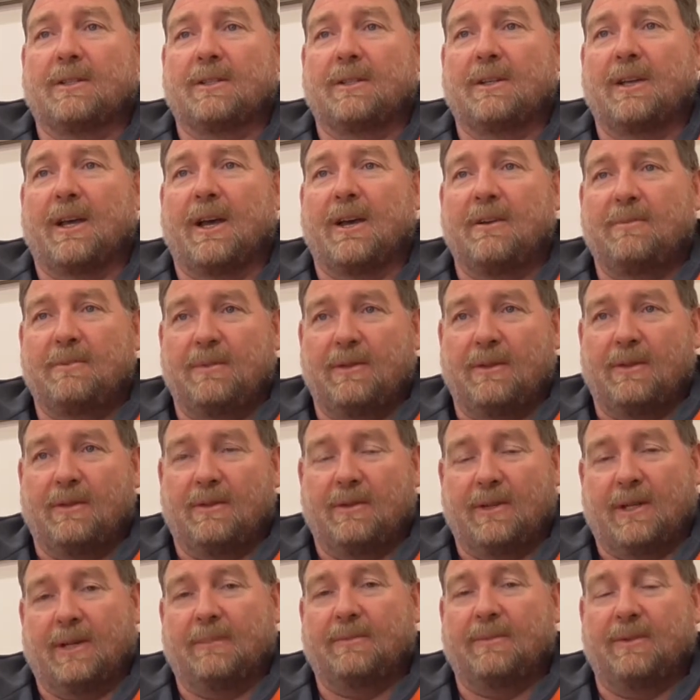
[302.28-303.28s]
you actually open the
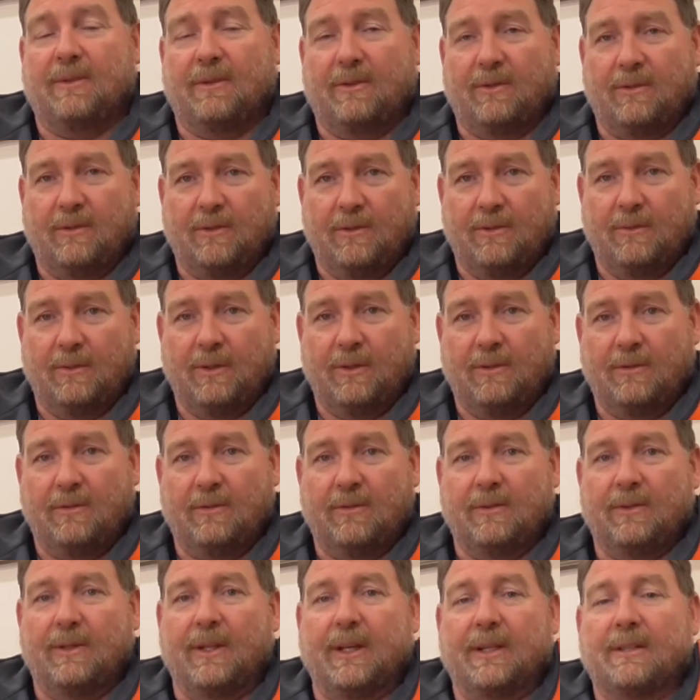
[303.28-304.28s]
log up in the
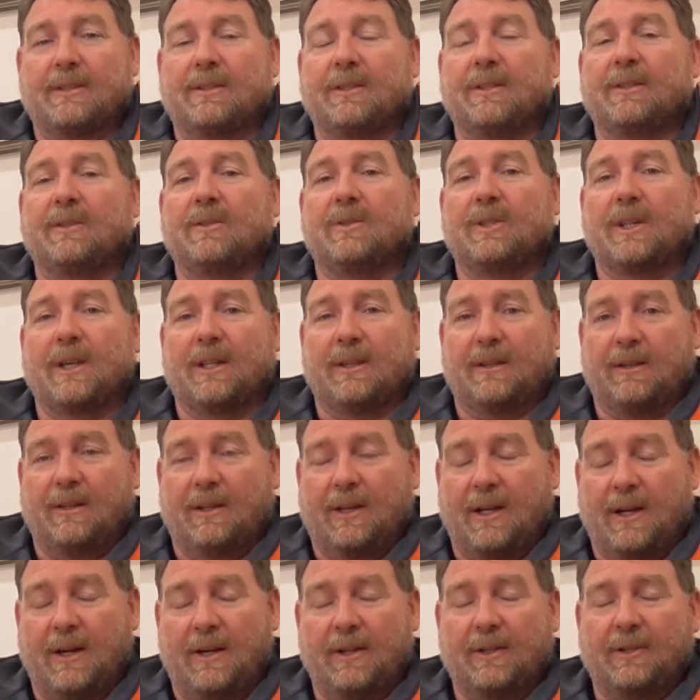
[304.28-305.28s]
sawmill, you actually check
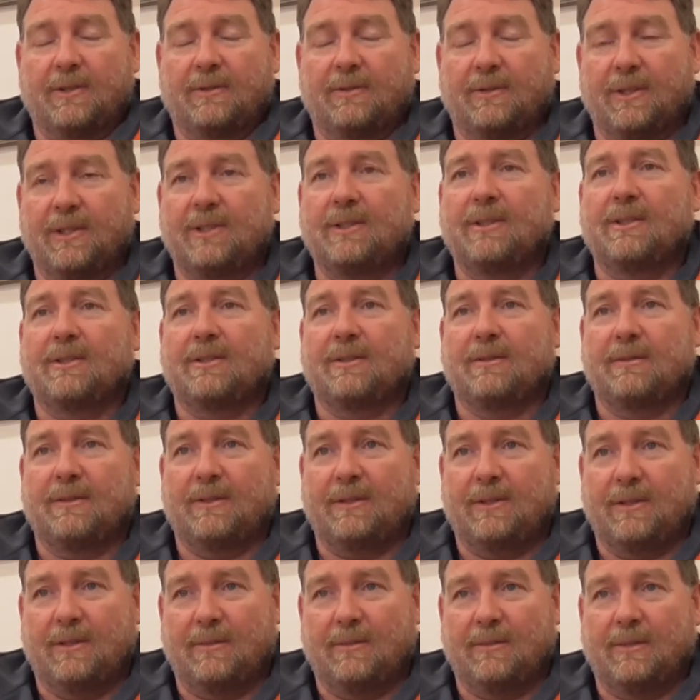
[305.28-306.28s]
the characteristics
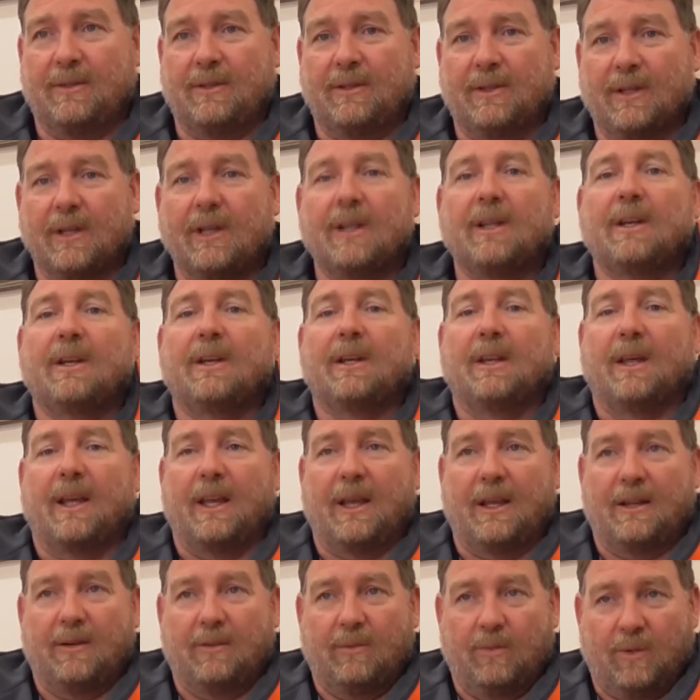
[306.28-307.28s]
of the timber
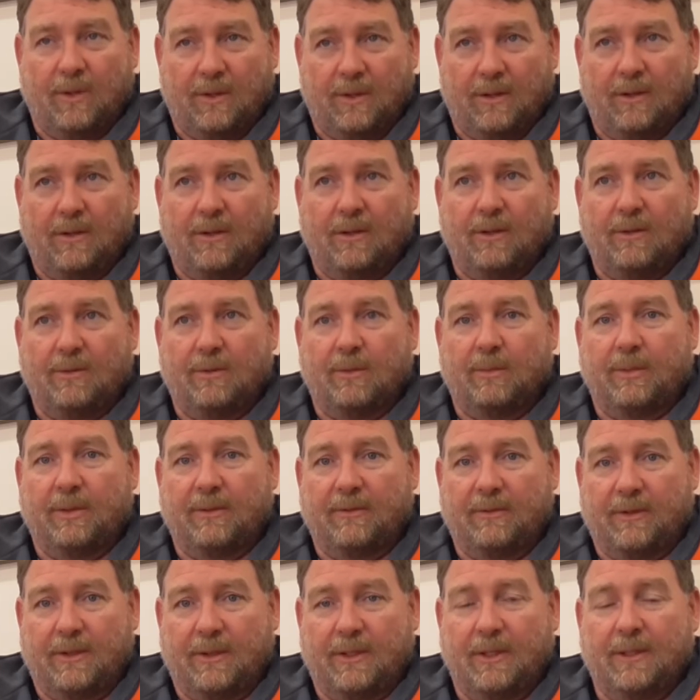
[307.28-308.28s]
and what the log will
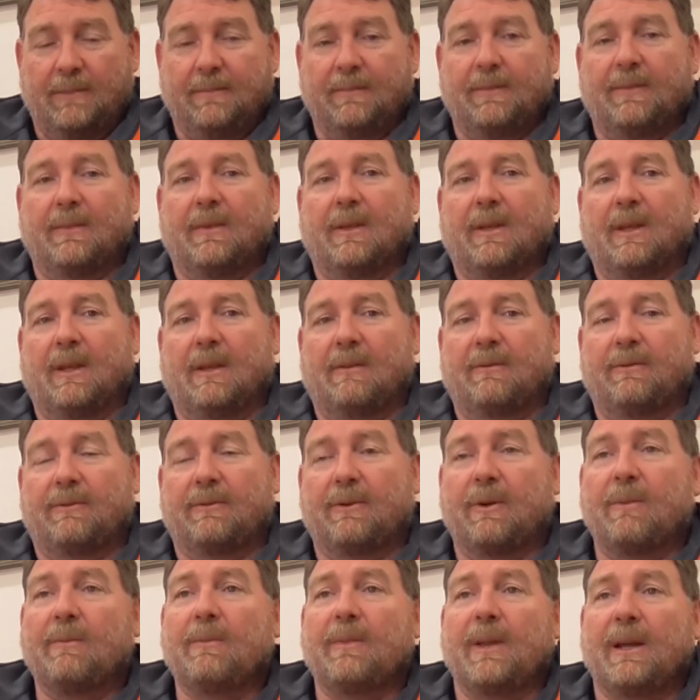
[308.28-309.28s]
provide, and
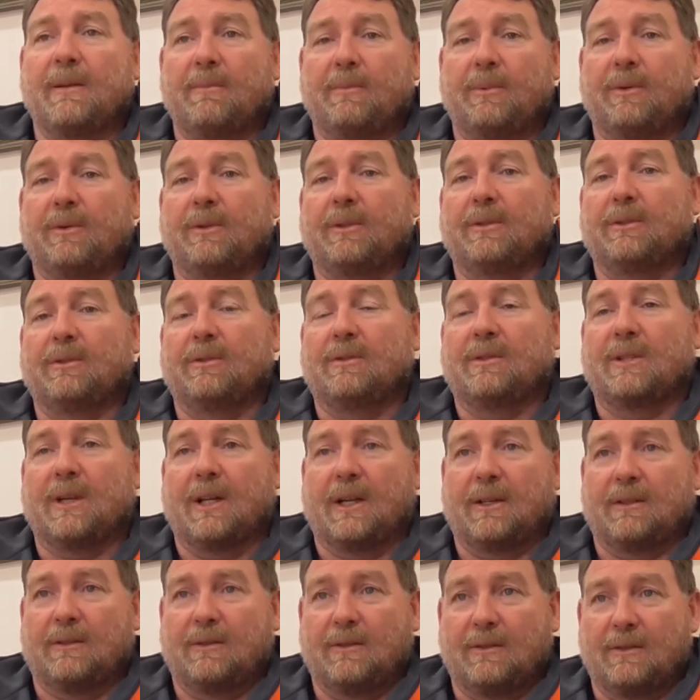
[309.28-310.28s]
from that point you
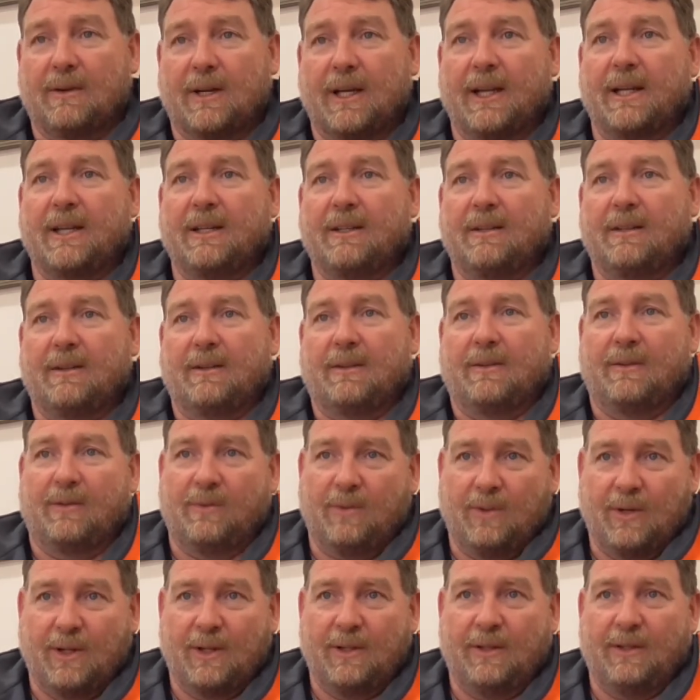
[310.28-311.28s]
start to grade
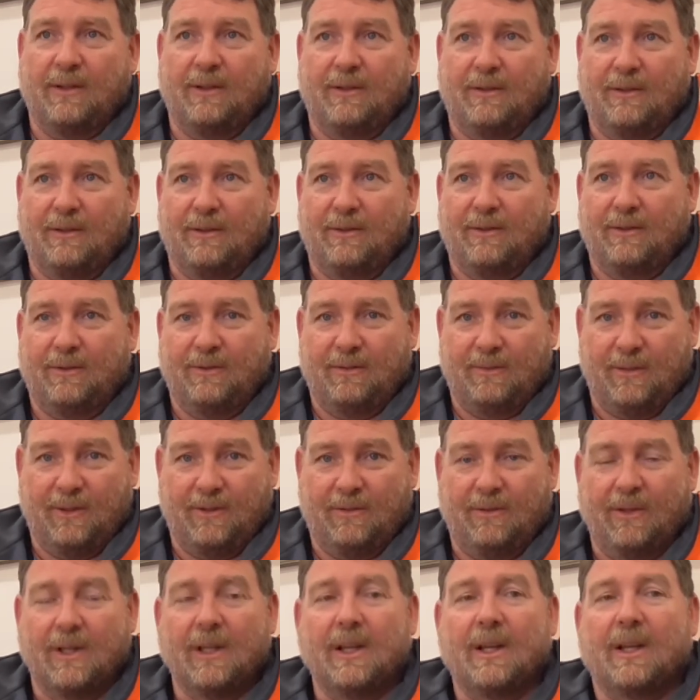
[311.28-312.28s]
right there in the
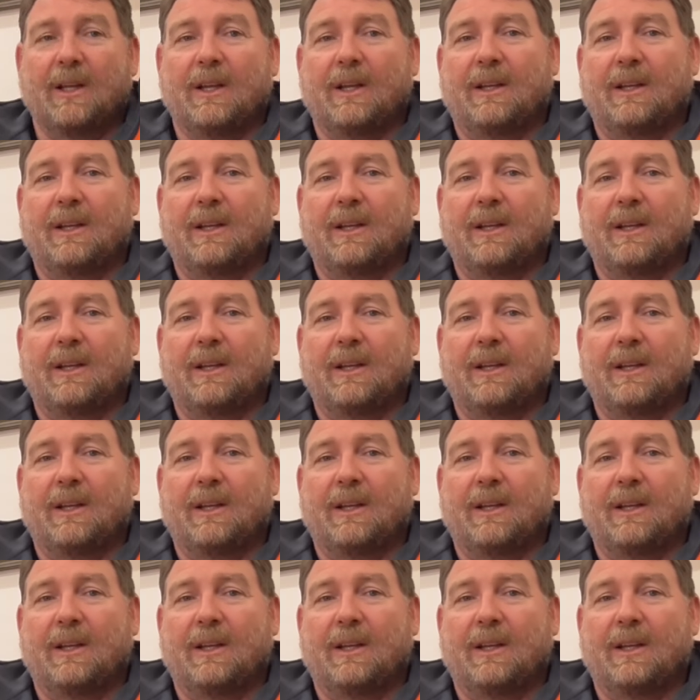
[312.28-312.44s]
sawmill.